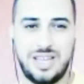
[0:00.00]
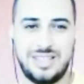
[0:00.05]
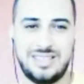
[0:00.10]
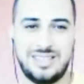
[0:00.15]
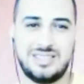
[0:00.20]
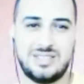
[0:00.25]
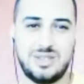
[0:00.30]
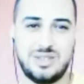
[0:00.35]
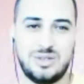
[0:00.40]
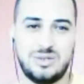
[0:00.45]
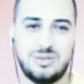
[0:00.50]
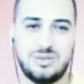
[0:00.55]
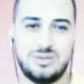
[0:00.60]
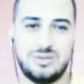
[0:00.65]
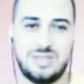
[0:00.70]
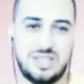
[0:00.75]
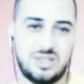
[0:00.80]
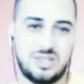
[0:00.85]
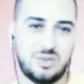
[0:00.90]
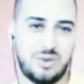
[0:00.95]
So that's
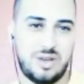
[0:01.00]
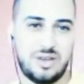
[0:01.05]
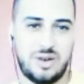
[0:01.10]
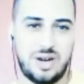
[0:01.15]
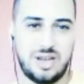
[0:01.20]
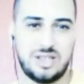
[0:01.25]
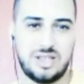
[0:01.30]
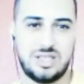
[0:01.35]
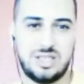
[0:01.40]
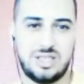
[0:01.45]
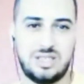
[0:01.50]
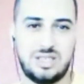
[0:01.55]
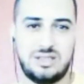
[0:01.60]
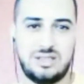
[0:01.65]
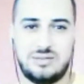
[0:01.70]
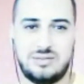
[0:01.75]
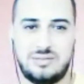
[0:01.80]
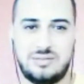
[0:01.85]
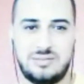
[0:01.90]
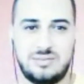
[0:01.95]
why you're actually
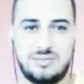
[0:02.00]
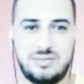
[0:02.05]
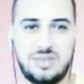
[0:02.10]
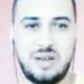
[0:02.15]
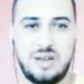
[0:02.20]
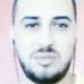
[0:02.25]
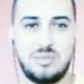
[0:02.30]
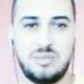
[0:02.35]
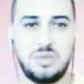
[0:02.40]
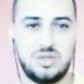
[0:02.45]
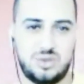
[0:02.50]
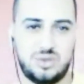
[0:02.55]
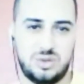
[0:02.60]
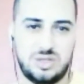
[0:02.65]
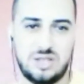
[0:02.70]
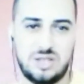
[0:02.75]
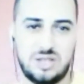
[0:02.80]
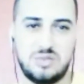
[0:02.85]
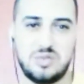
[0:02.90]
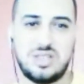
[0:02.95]
coming to
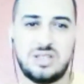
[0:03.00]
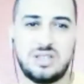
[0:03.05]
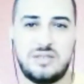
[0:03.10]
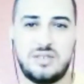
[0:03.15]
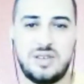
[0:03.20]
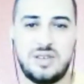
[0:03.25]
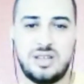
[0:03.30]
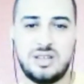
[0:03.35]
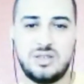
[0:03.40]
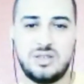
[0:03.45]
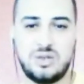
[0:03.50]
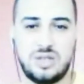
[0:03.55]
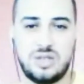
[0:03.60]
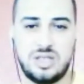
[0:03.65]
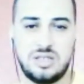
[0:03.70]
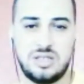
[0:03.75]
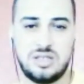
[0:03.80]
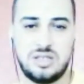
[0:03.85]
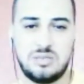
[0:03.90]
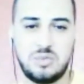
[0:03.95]
Jumpstart Africa to get
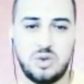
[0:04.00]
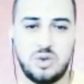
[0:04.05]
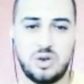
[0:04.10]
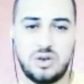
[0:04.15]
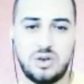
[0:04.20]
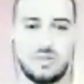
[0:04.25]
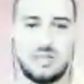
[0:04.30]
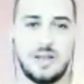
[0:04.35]
more of that.